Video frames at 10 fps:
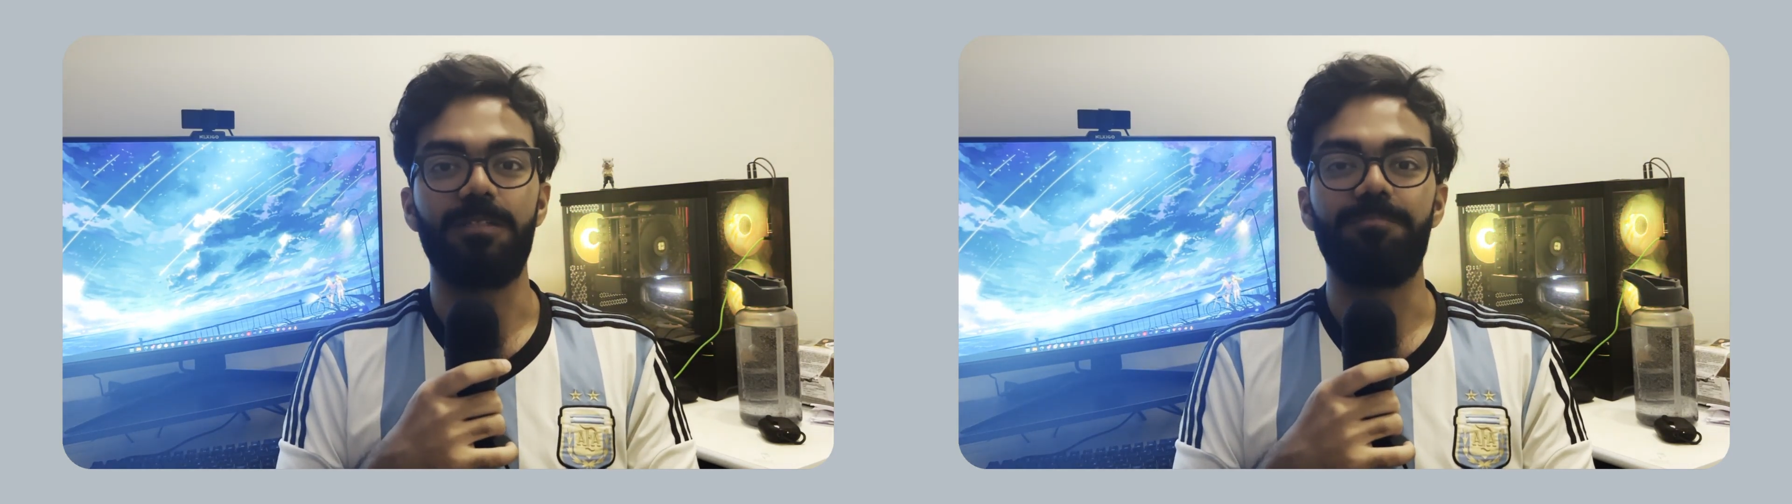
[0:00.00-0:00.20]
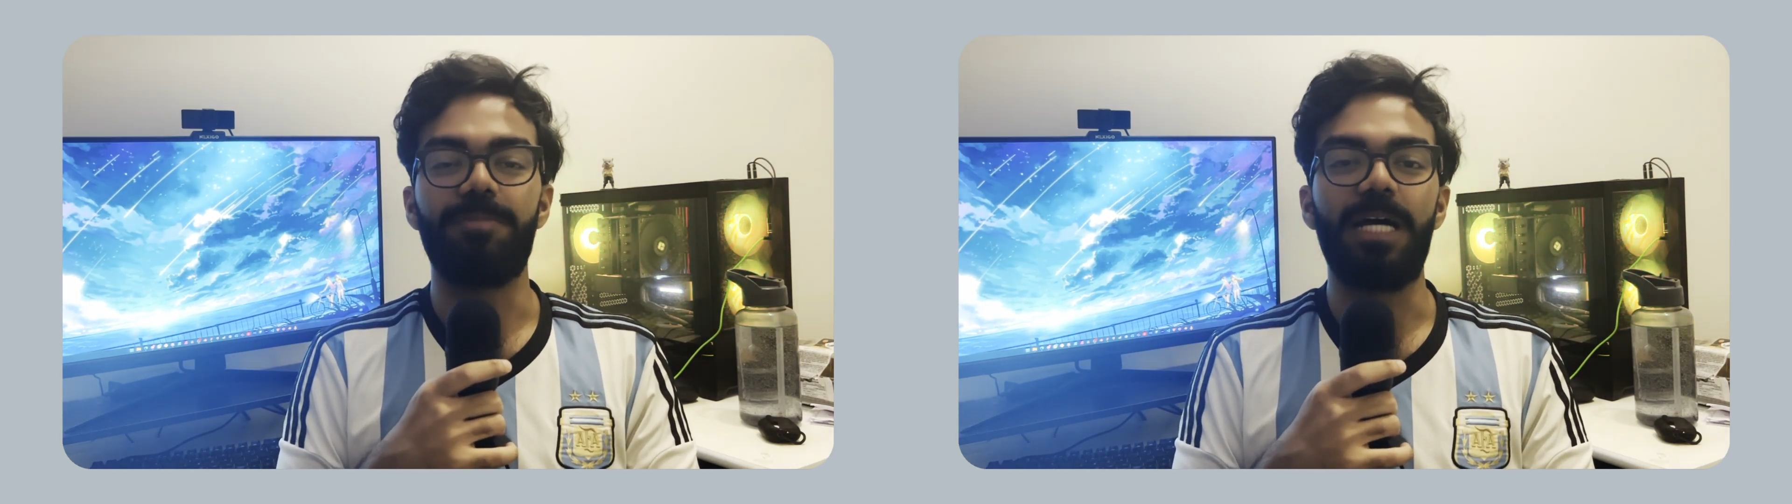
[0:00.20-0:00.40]

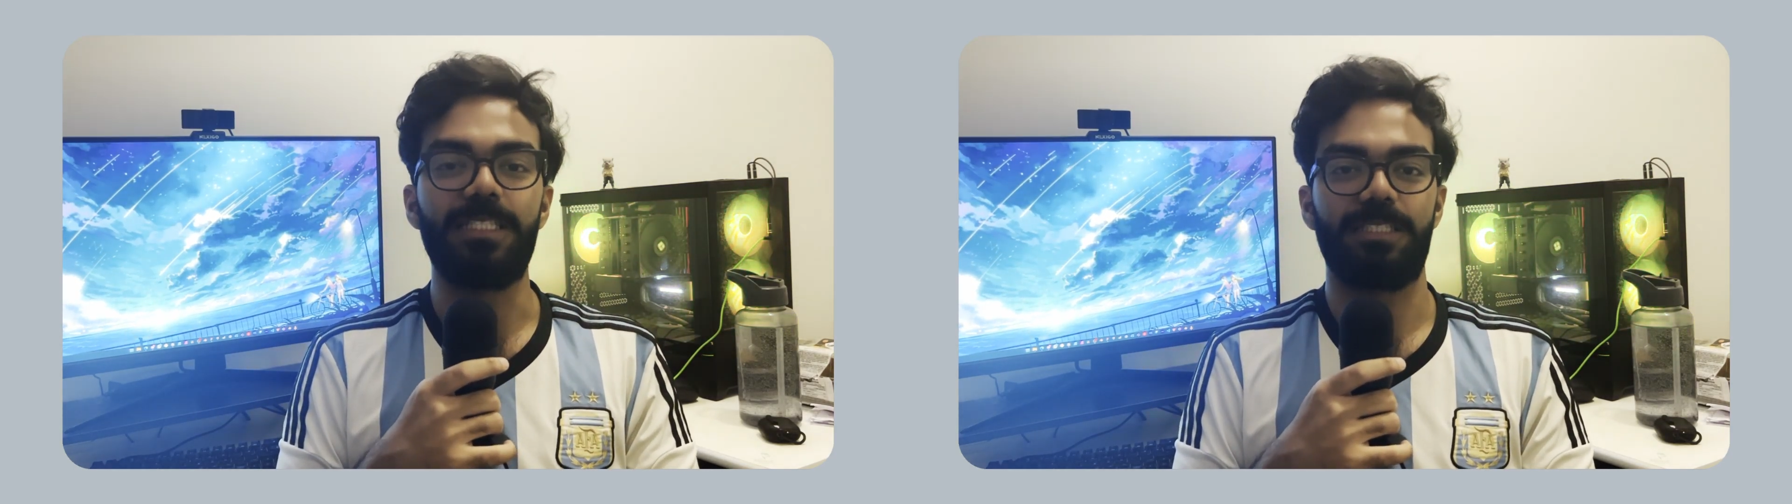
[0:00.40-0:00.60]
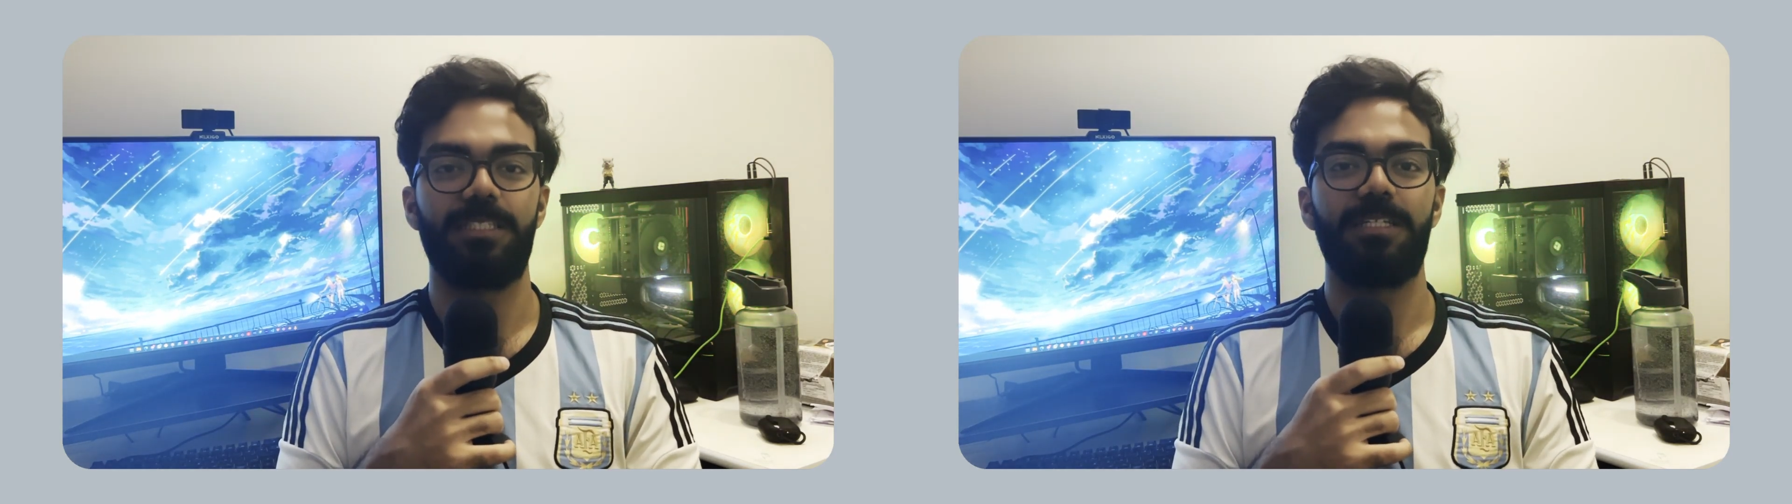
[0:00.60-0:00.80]
the
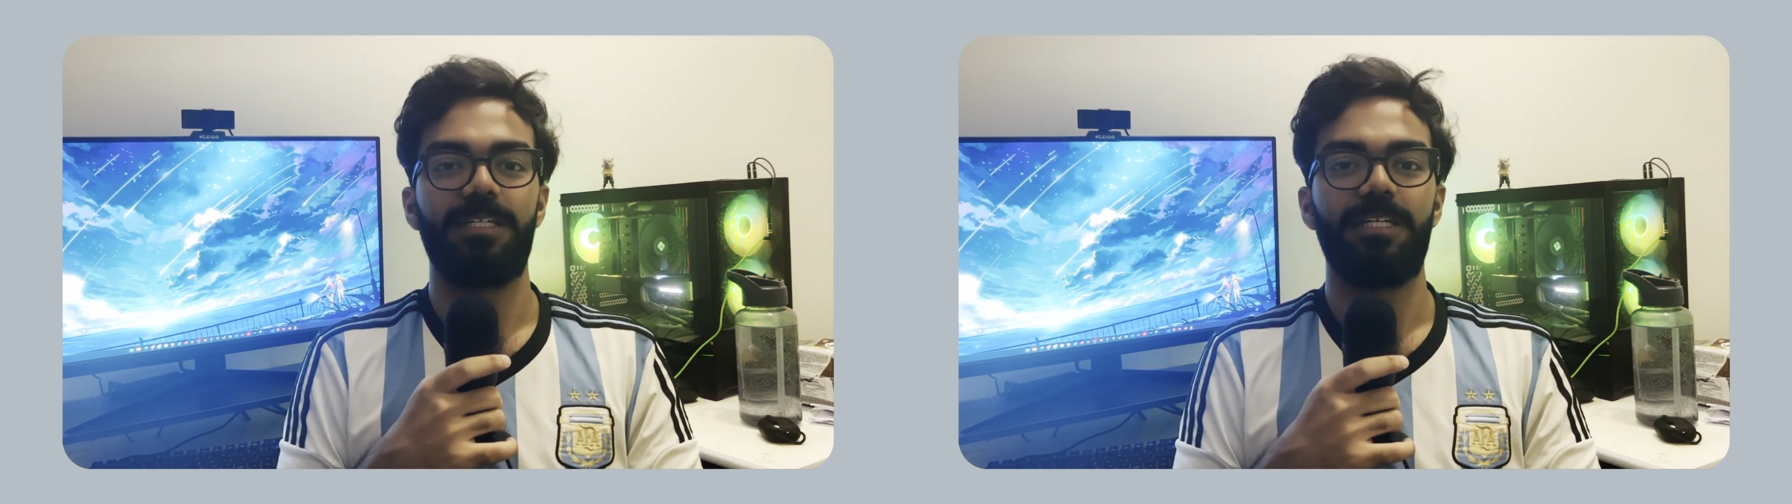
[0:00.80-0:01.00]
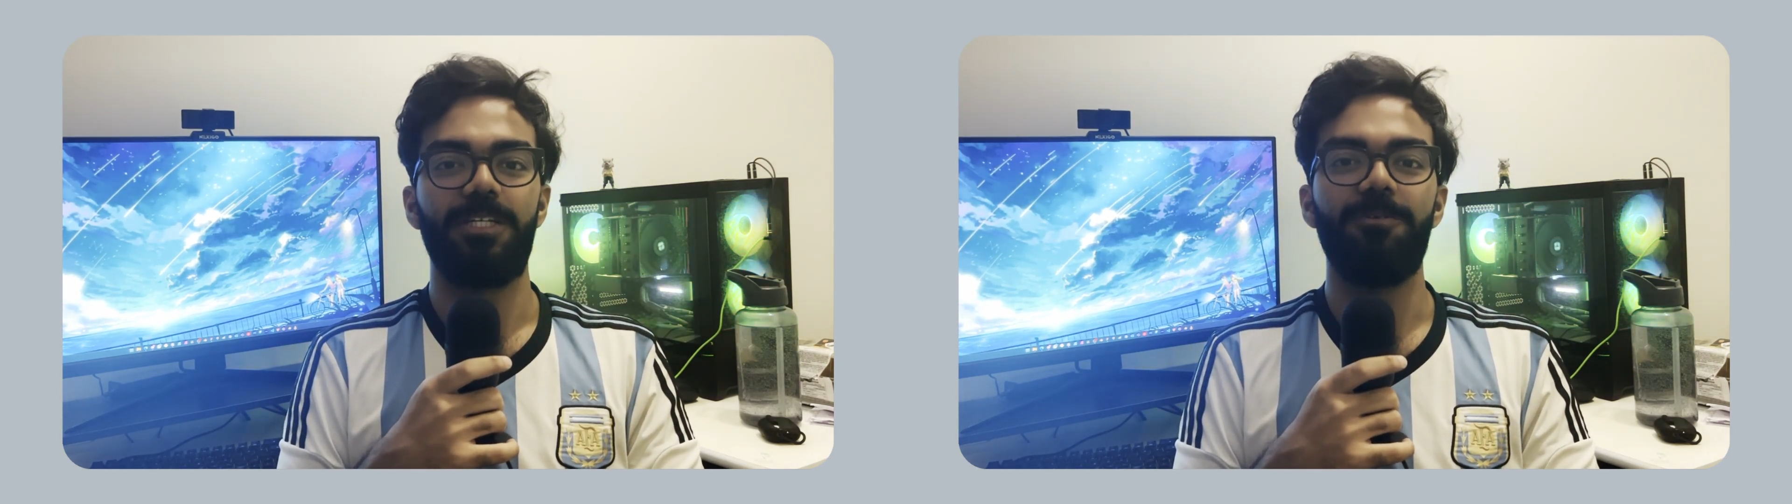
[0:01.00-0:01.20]
best
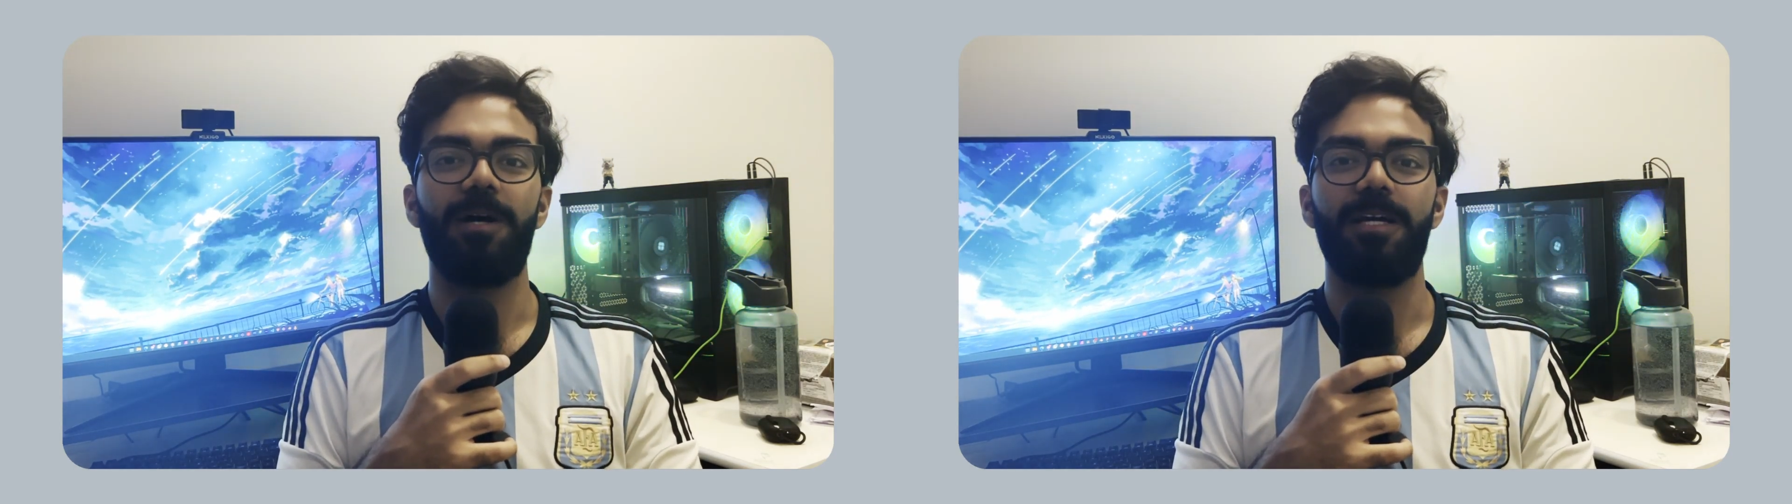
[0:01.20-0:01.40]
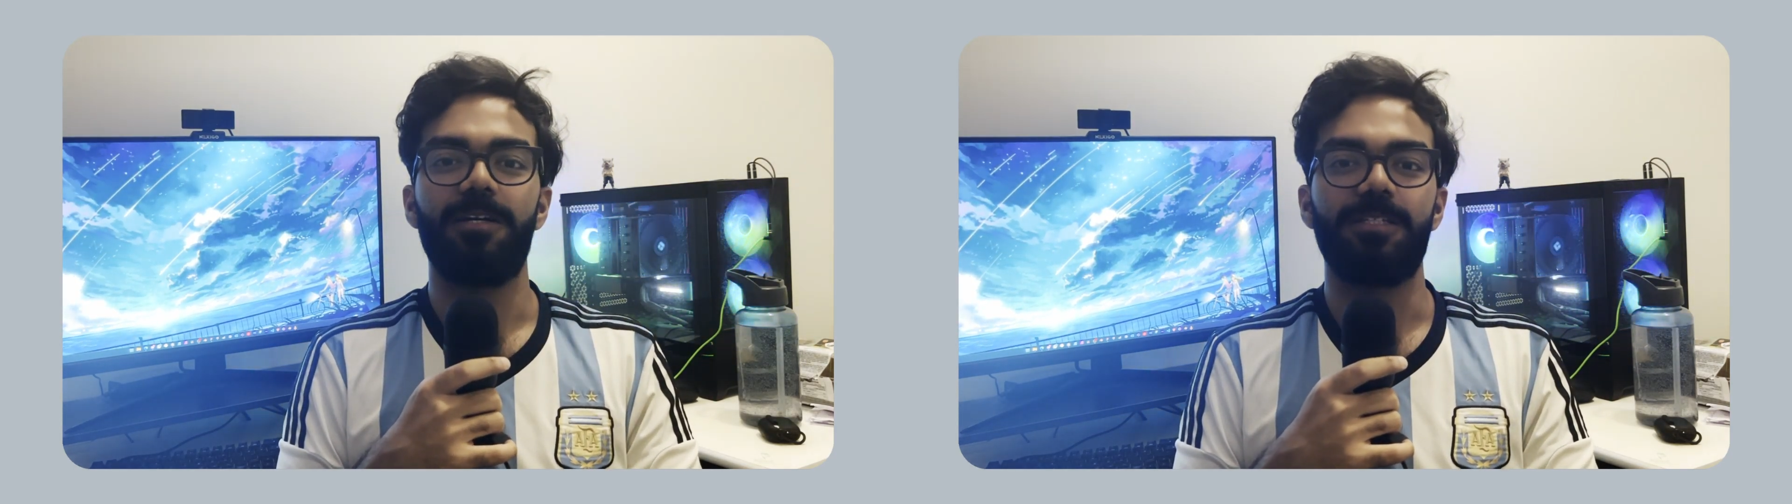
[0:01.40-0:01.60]

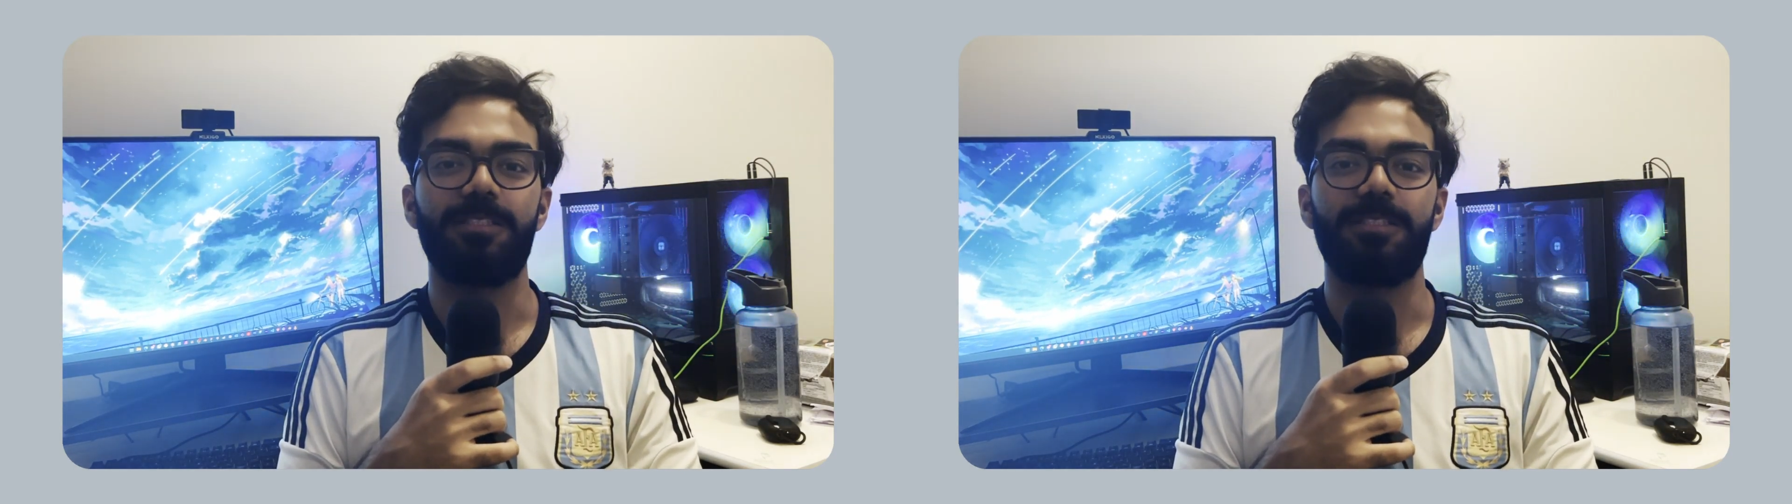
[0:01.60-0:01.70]
UI UX